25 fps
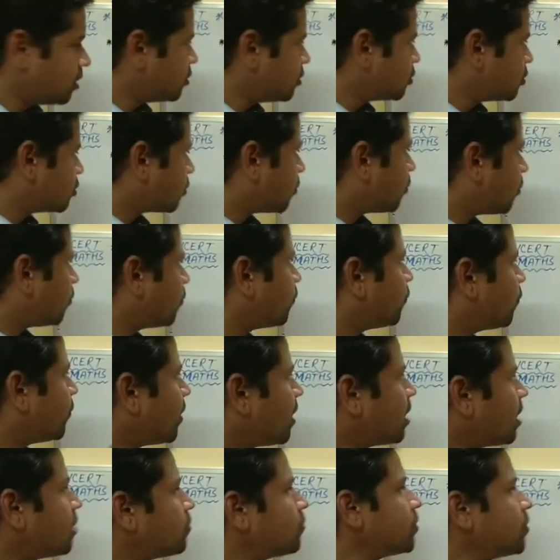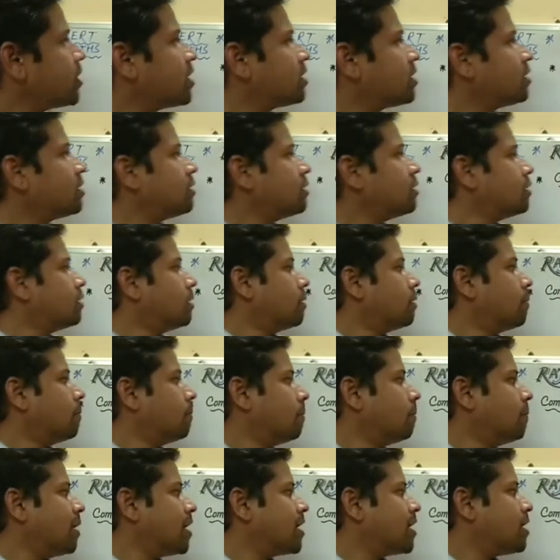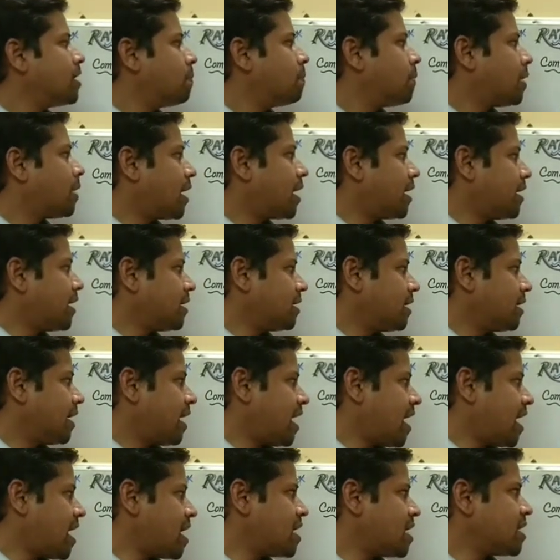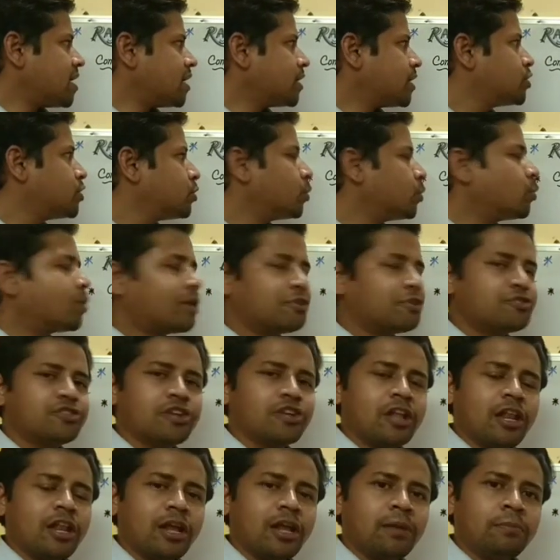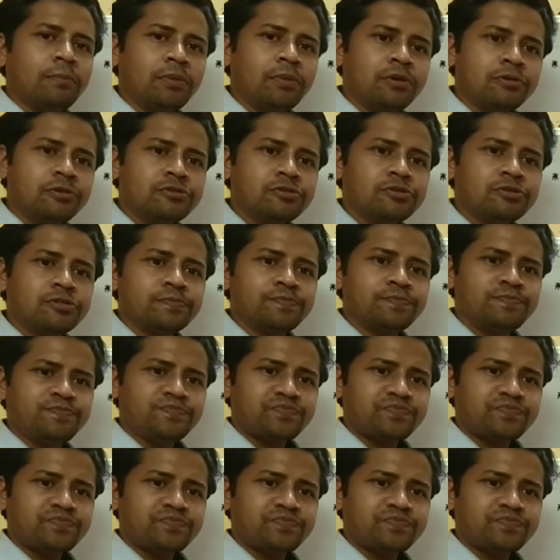So when we are multiplying any two rational numbers